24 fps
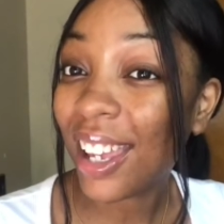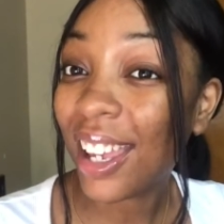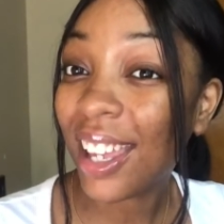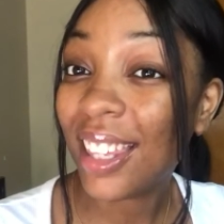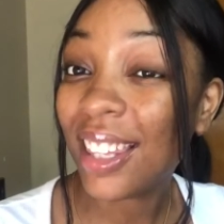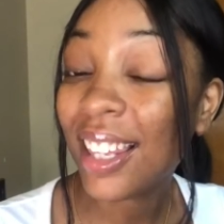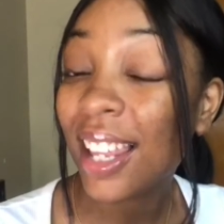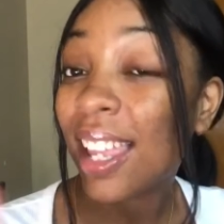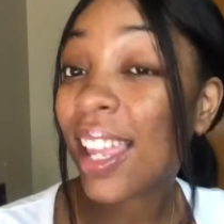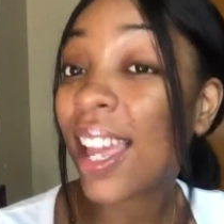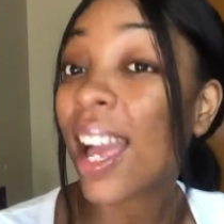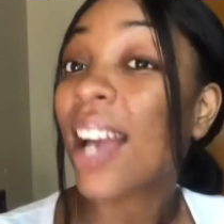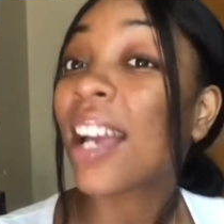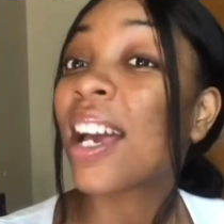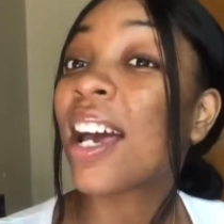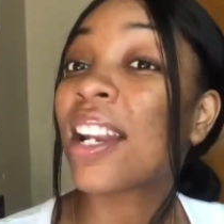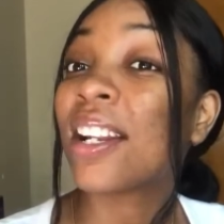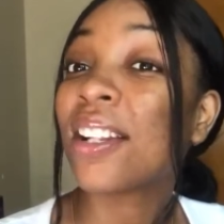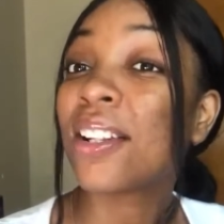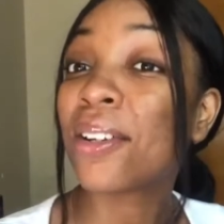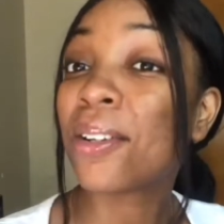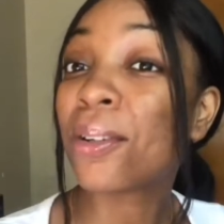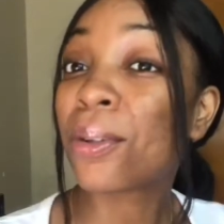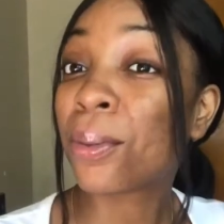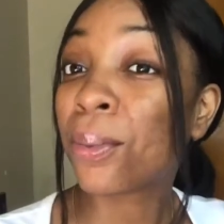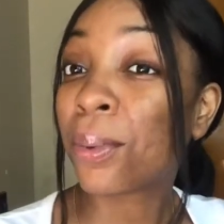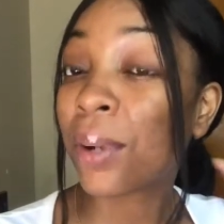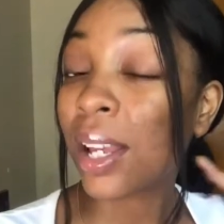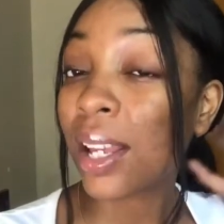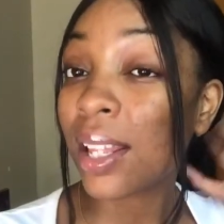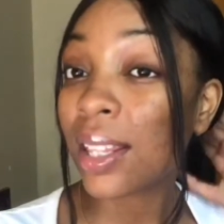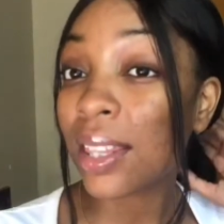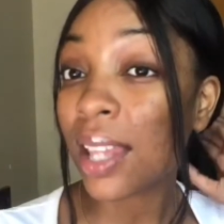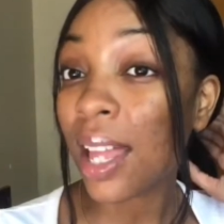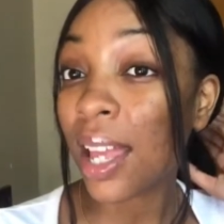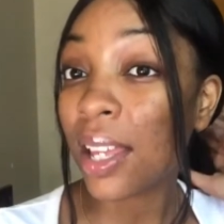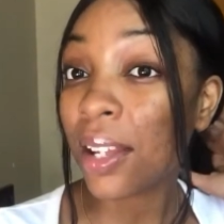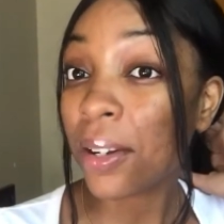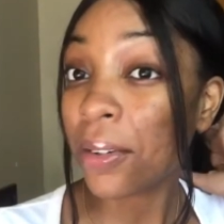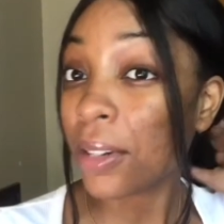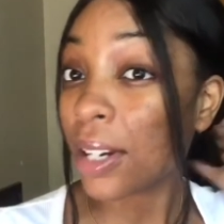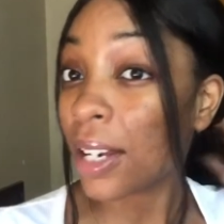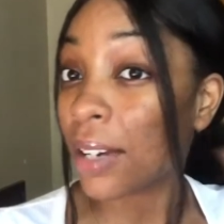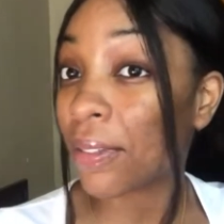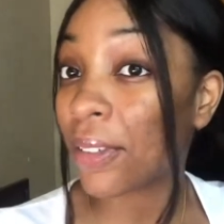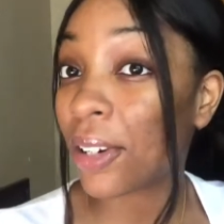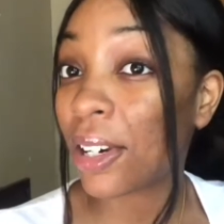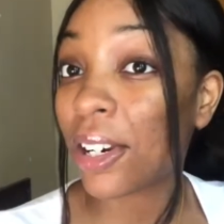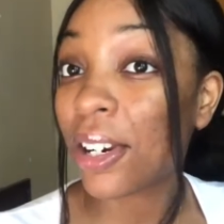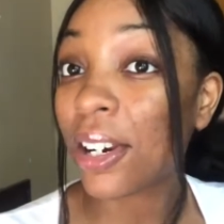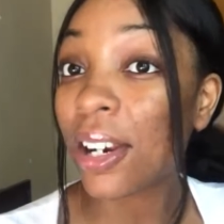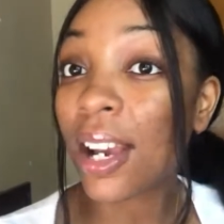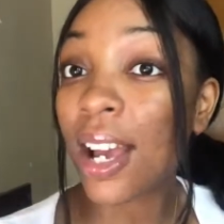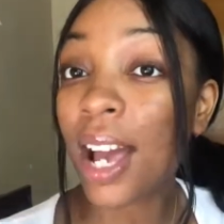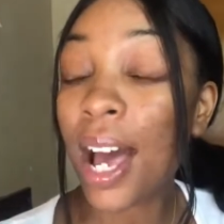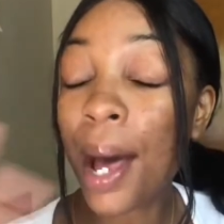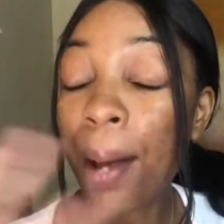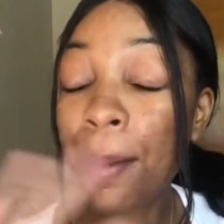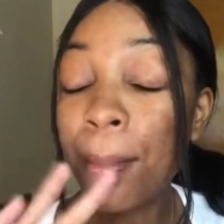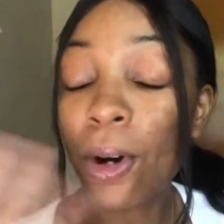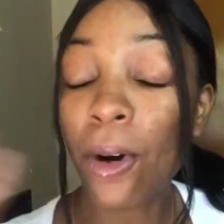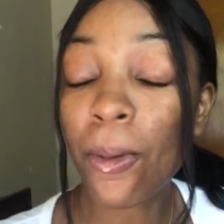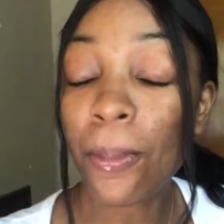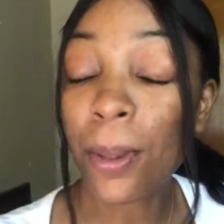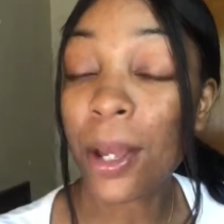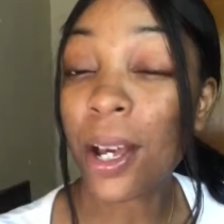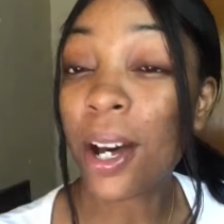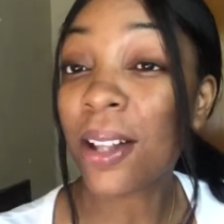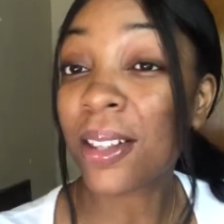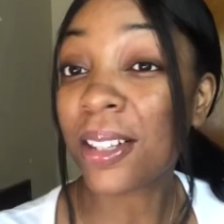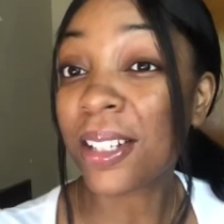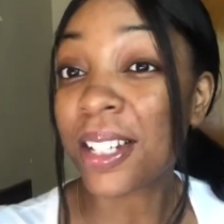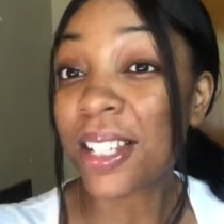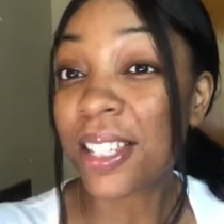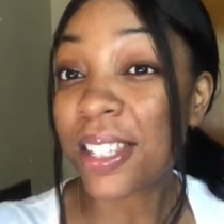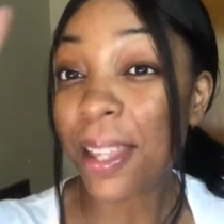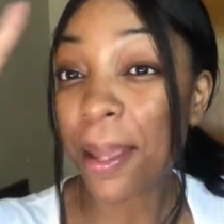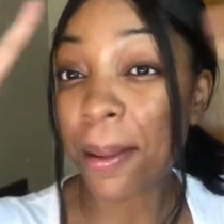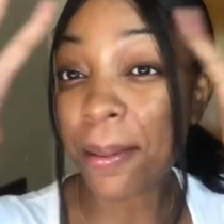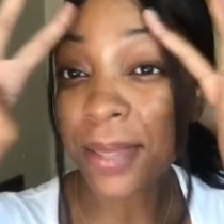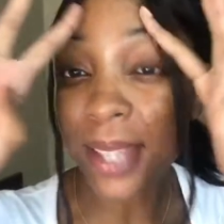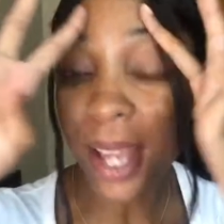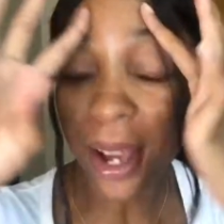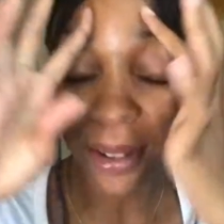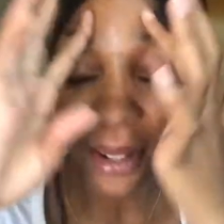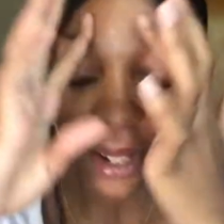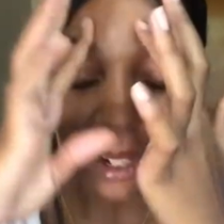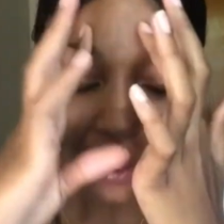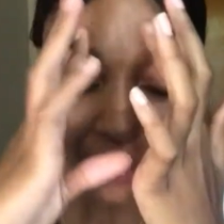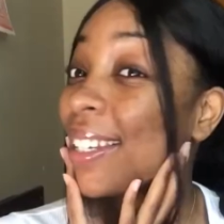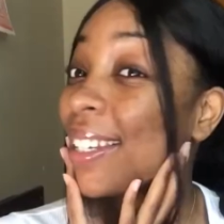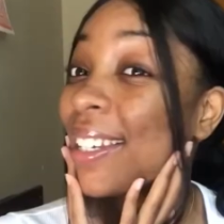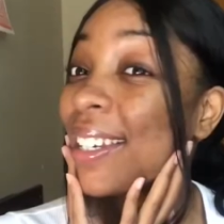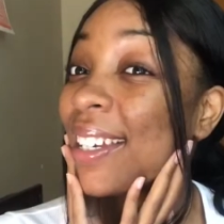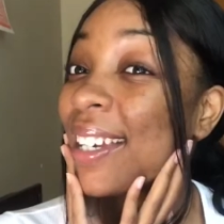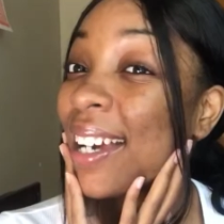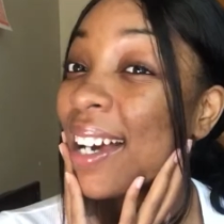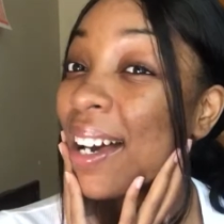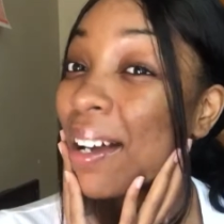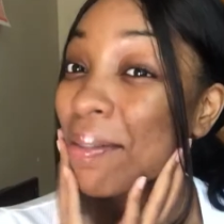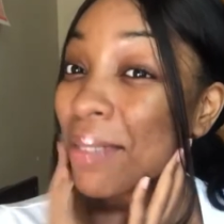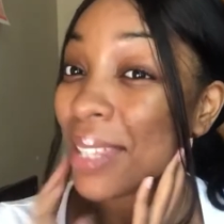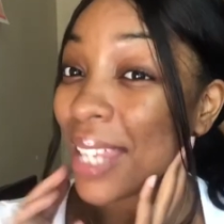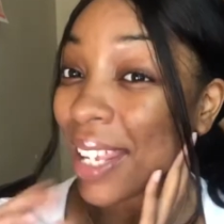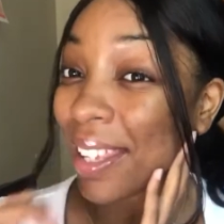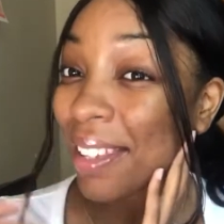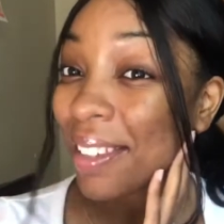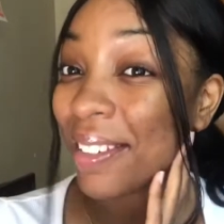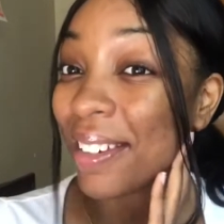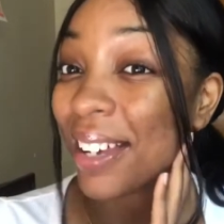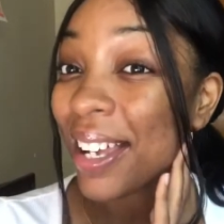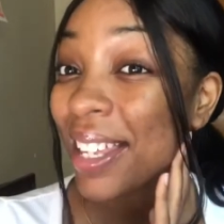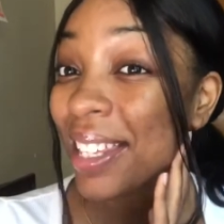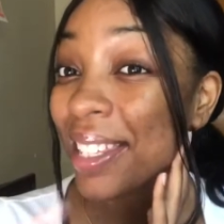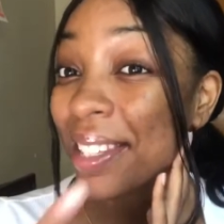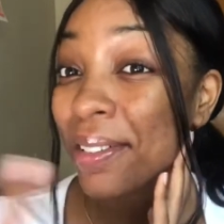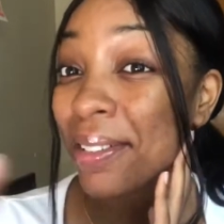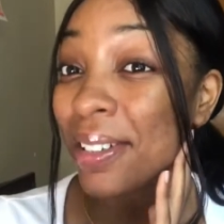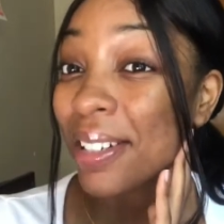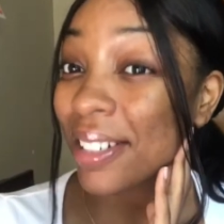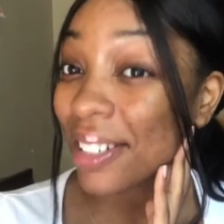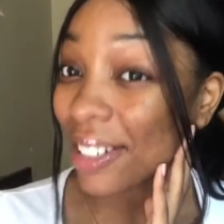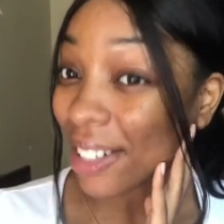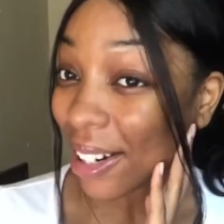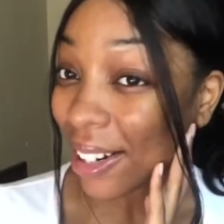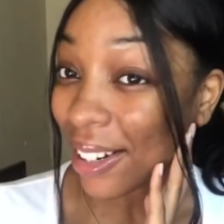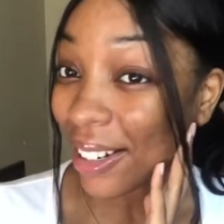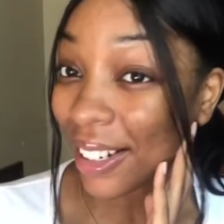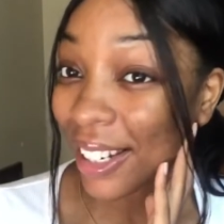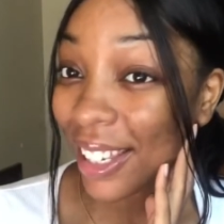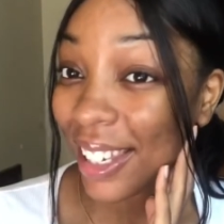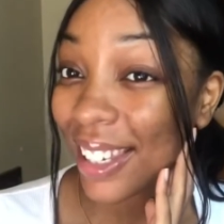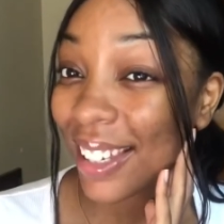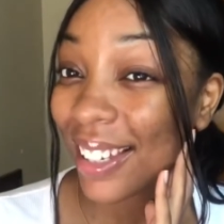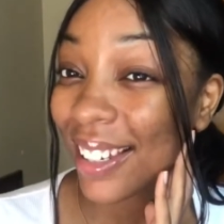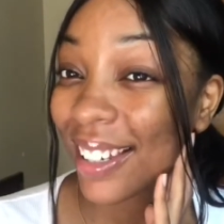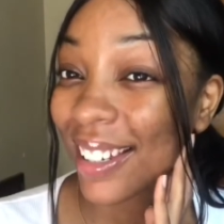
I got a little ring light or whatever. I'm hoping all of this comes out good. I'm taking you guys on the journey.